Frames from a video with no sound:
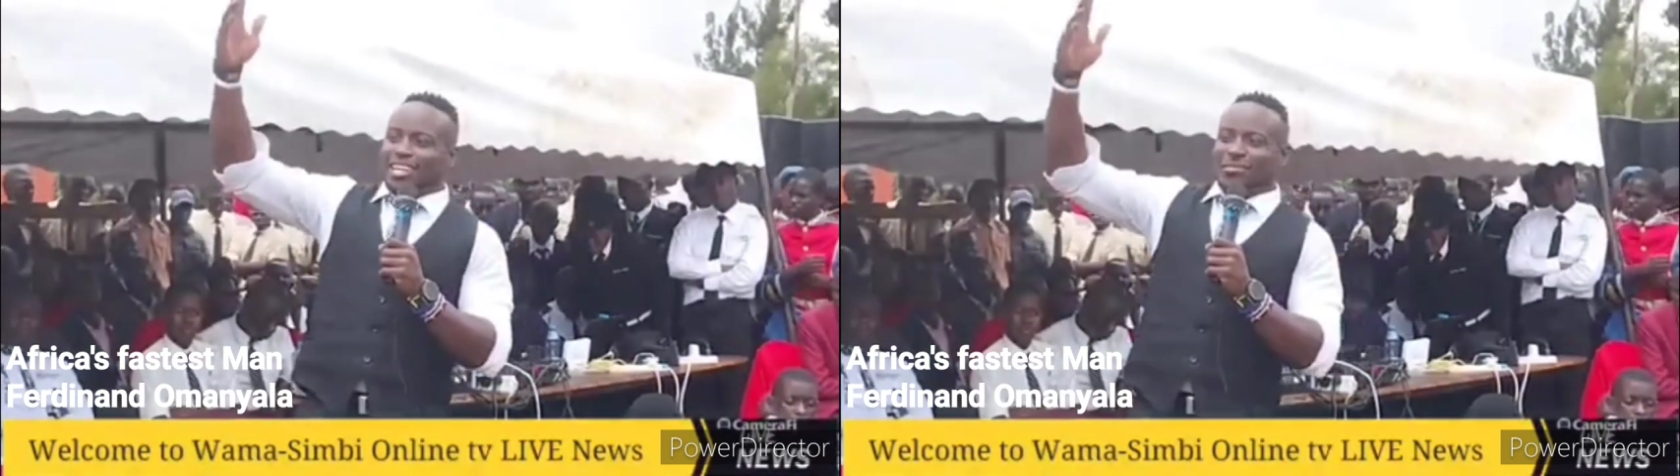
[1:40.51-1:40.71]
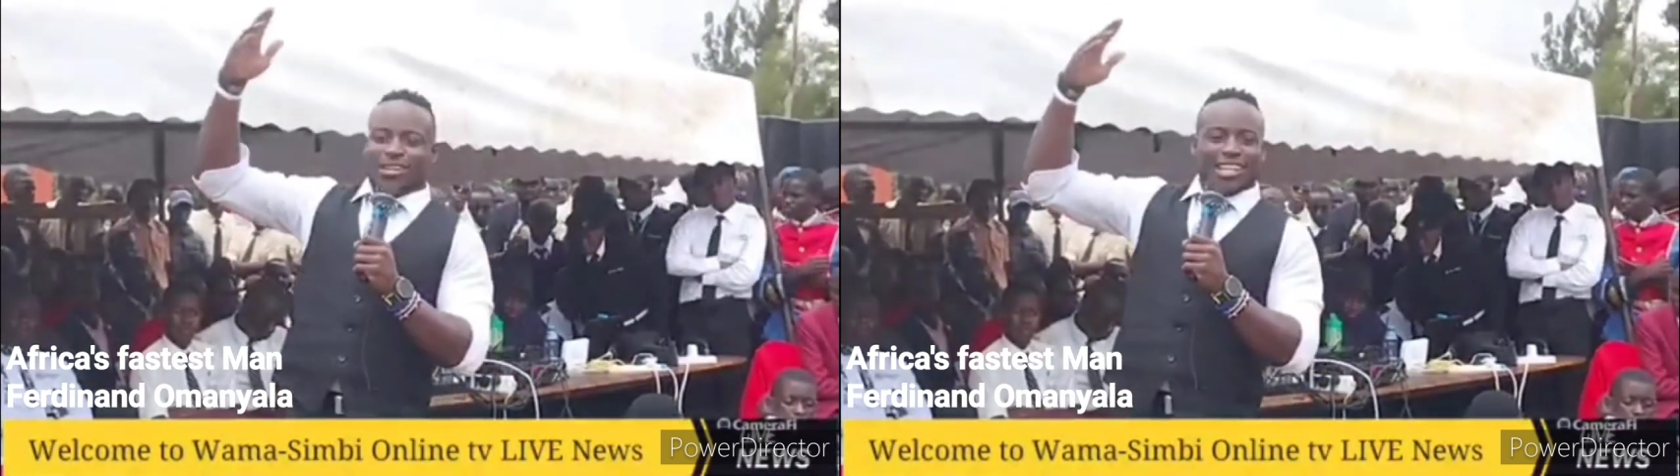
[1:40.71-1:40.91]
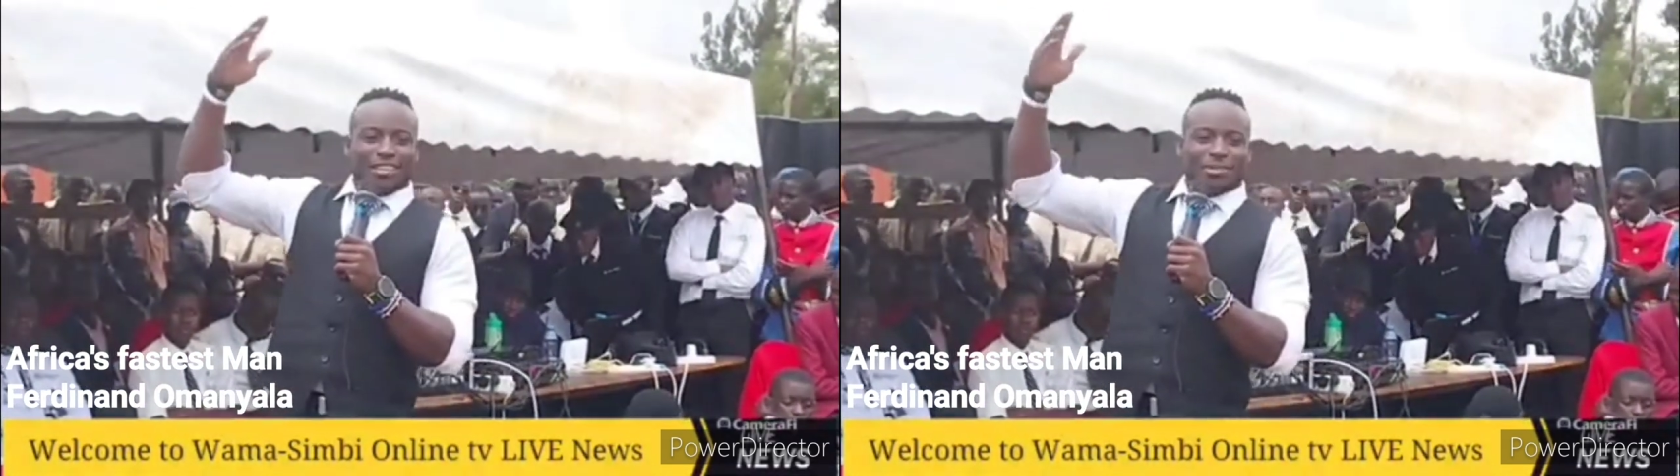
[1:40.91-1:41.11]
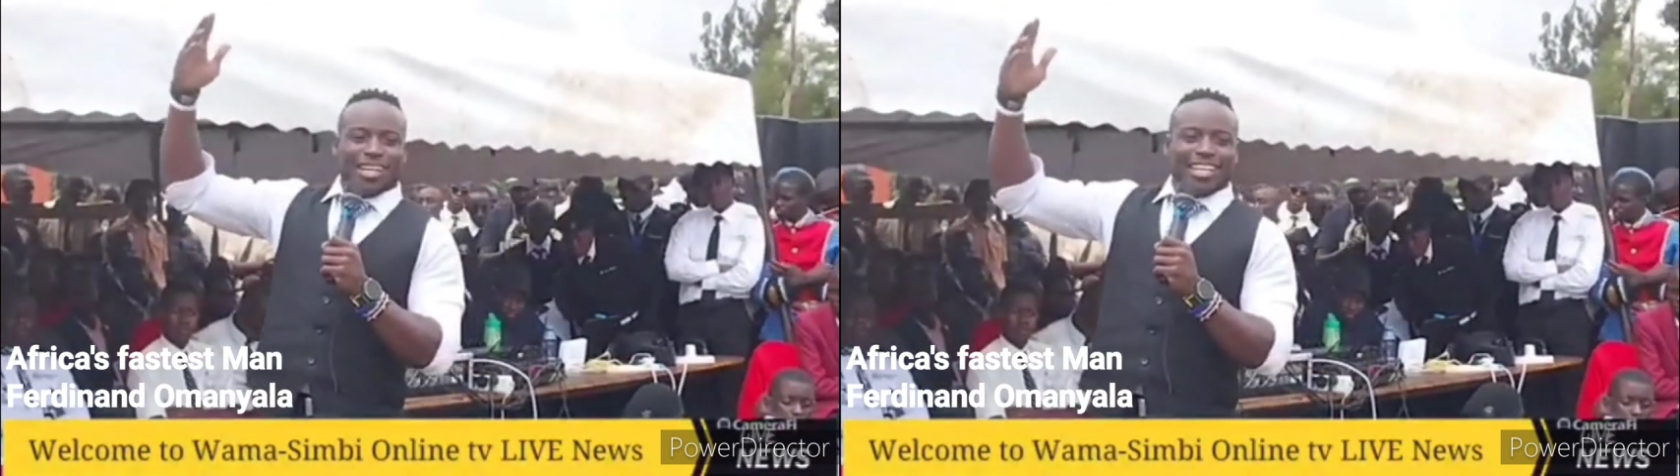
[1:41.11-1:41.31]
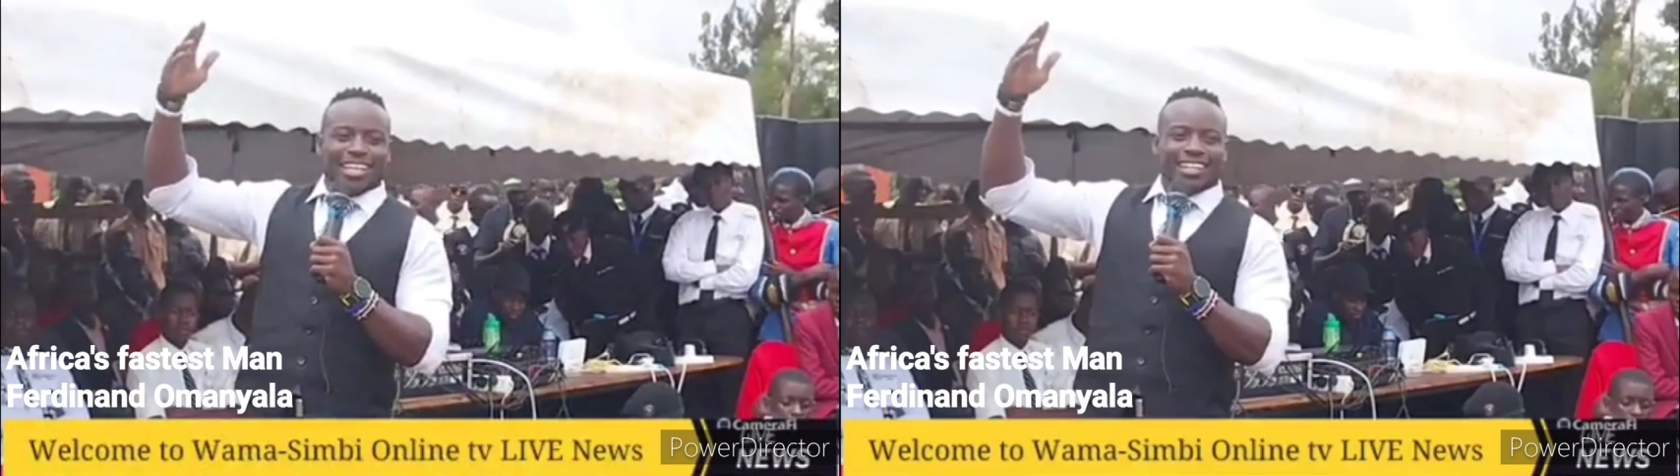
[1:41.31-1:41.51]
A, ma A
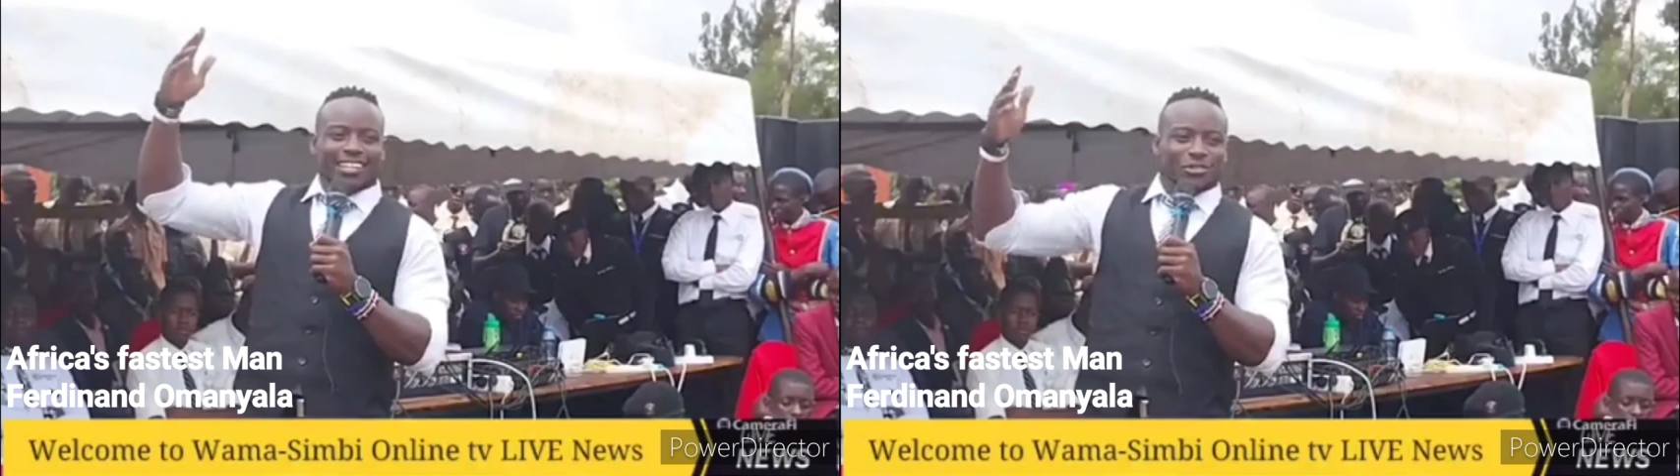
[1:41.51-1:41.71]
minor.